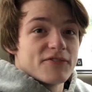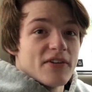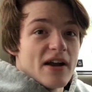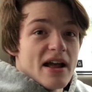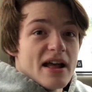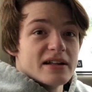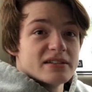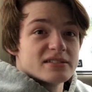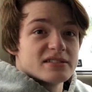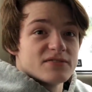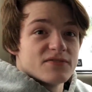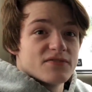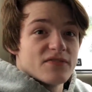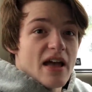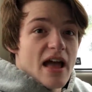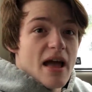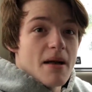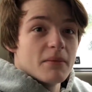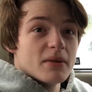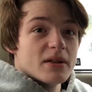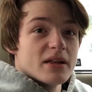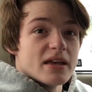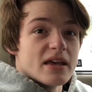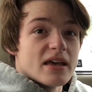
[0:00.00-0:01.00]
Friends and
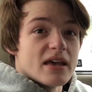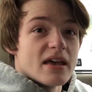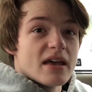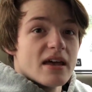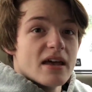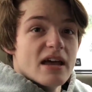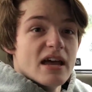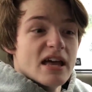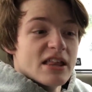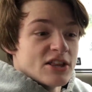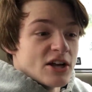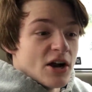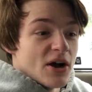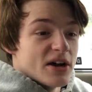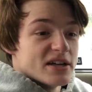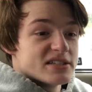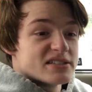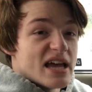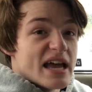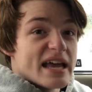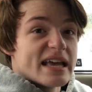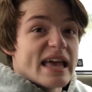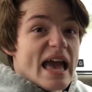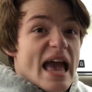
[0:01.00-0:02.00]
family? They're you
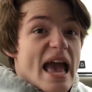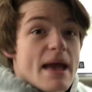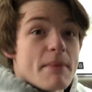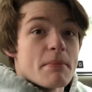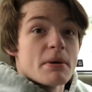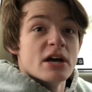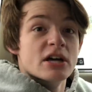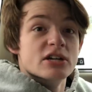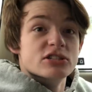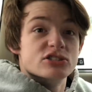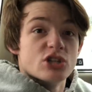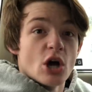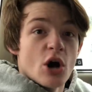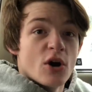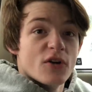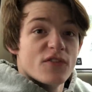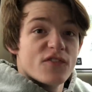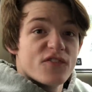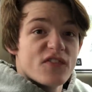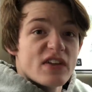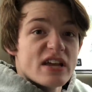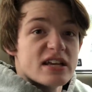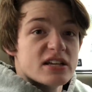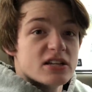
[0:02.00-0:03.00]
always like, Gabe,
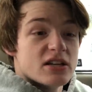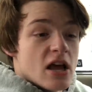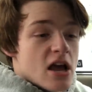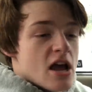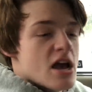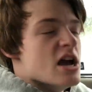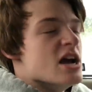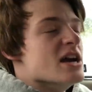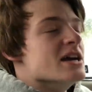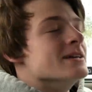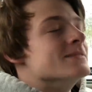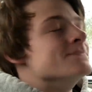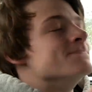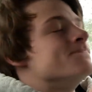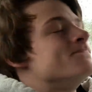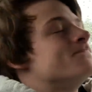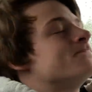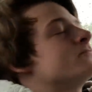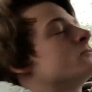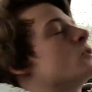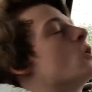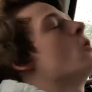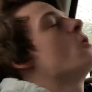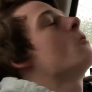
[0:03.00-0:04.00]
don't feed...
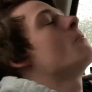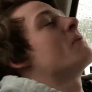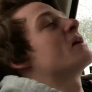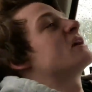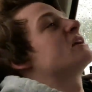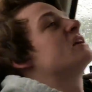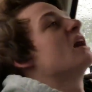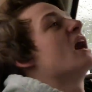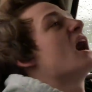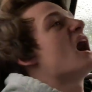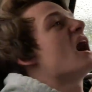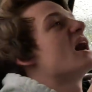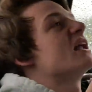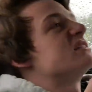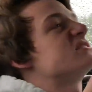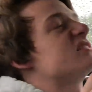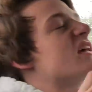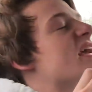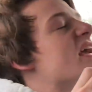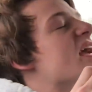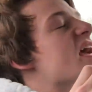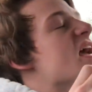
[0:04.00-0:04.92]
Oh my god, it's like...